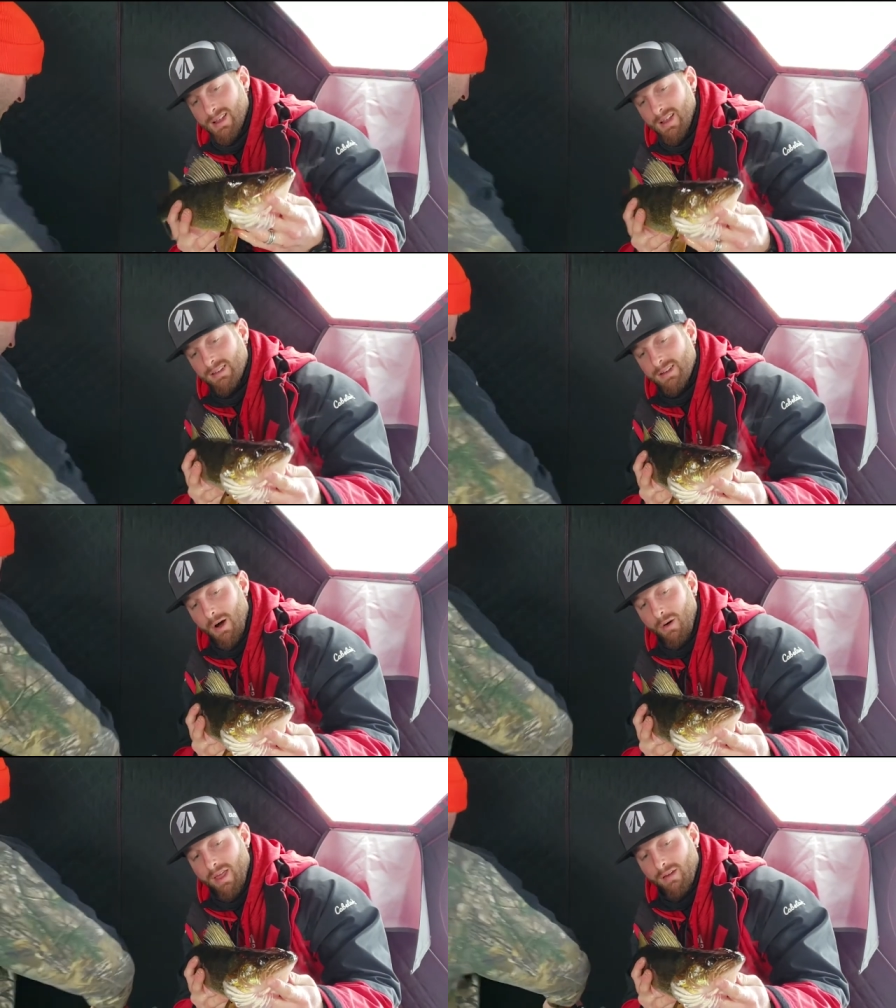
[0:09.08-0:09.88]
He's
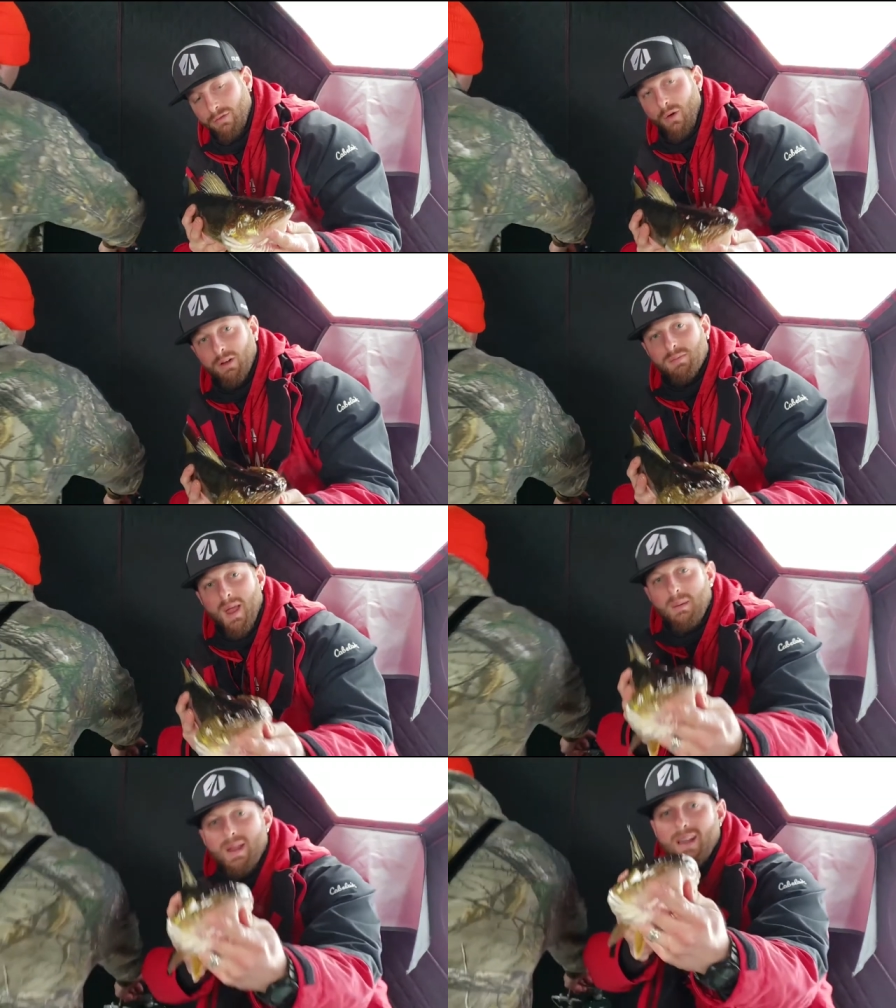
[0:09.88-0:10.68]
going in for us,
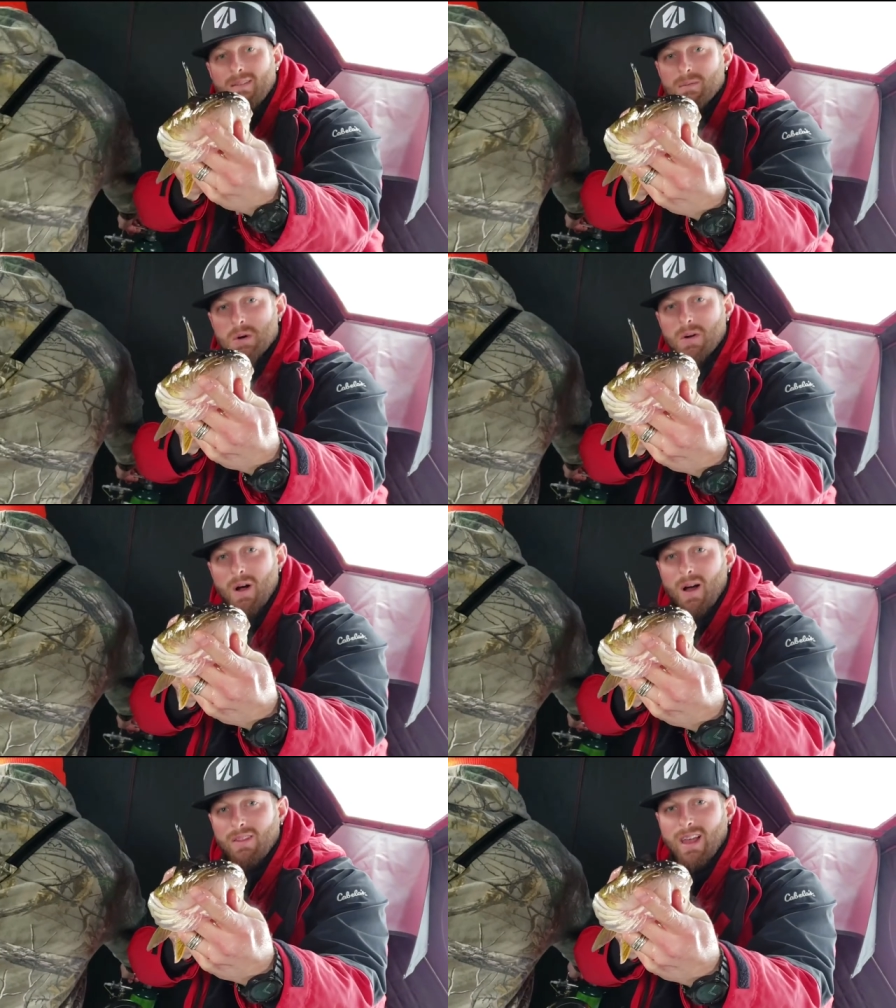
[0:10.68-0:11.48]
baby. Oh,
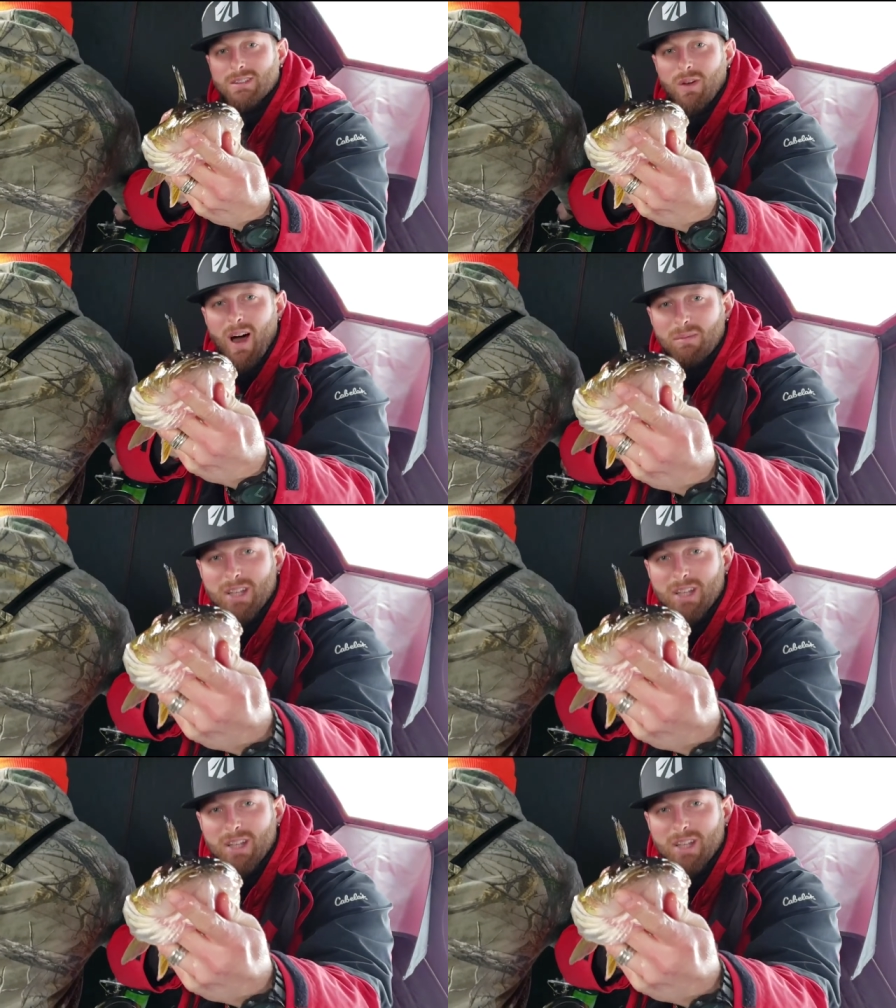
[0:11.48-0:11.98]
let's rock. That's what I'm